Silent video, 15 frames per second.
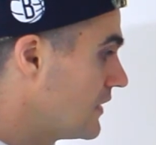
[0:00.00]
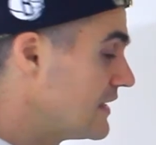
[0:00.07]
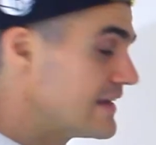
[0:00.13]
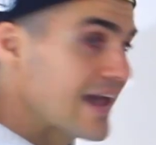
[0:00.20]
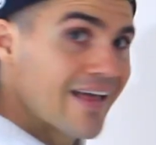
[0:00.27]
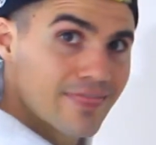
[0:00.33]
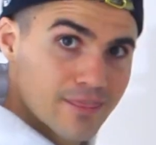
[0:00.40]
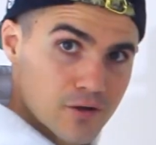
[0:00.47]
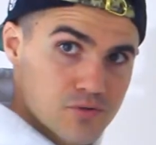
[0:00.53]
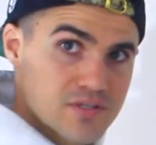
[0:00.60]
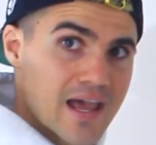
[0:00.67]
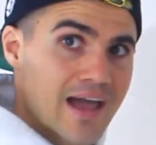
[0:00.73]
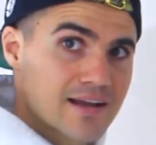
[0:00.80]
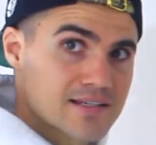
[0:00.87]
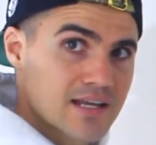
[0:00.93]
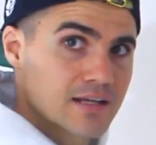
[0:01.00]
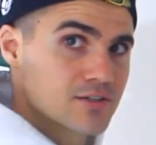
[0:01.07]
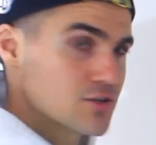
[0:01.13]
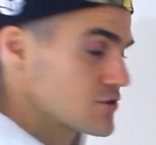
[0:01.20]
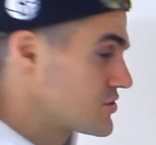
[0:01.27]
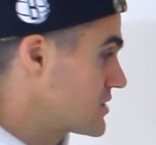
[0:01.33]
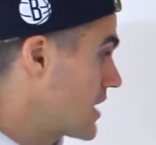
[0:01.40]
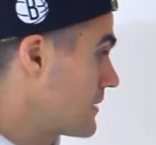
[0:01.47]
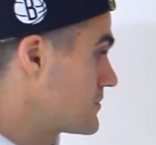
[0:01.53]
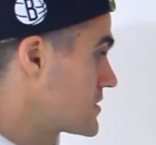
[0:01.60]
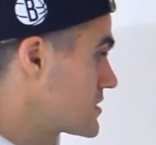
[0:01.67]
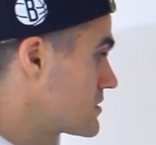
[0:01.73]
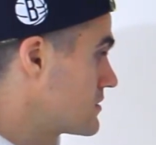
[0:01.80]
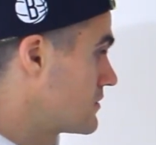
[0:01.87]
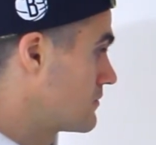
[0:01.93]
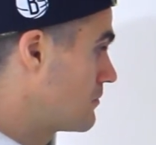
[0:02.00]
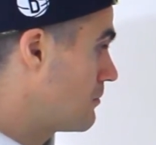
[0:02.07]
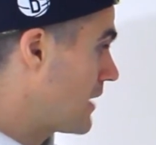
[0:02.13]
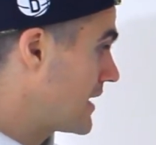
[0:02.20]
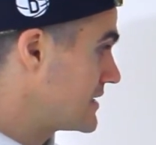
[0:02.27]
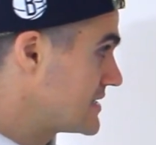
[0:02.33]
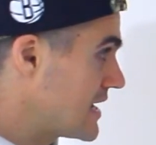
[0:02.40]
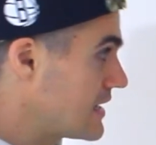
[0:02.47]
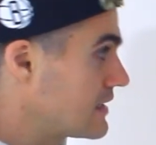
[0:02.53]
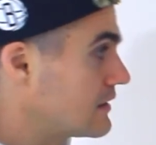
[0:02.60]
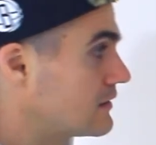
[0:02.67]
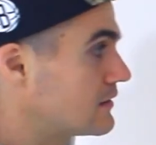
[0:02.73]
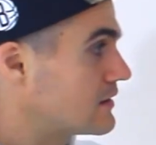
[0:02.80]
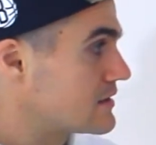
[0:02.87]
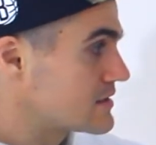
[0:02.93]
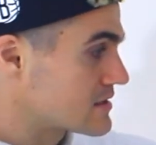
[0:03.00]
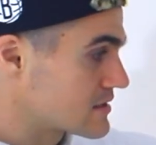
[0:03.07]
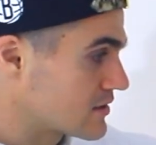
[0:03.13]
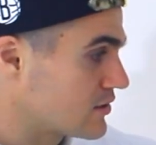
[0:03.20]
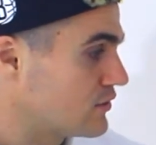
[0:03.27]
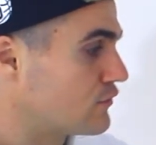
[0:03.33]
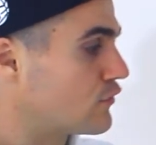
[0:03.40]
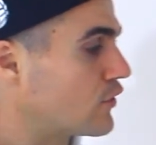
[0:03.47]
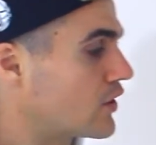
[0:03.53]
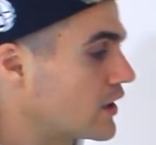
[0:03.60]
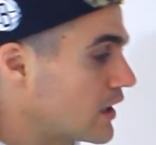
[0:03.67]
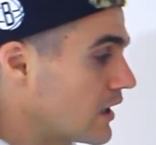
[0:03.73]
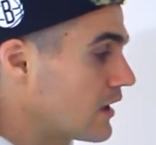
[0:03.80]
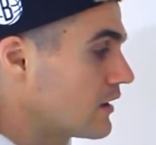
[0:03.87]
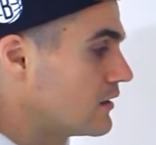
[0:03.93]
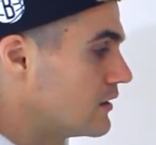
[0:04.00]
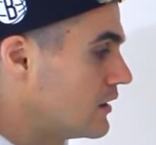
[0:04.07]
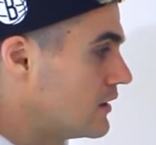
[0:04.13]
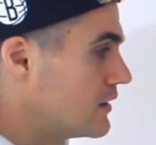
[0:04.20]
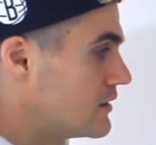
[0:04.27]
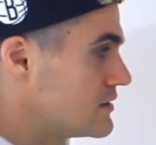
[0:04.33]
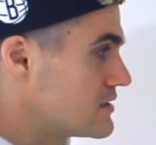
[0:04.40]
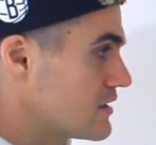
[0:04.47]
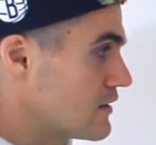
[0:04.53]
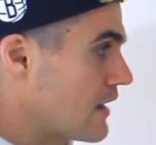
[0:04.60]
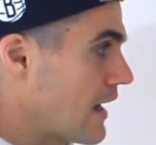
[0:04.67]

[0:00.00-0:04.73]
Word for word: get those x-intercepts by taking this, converting it to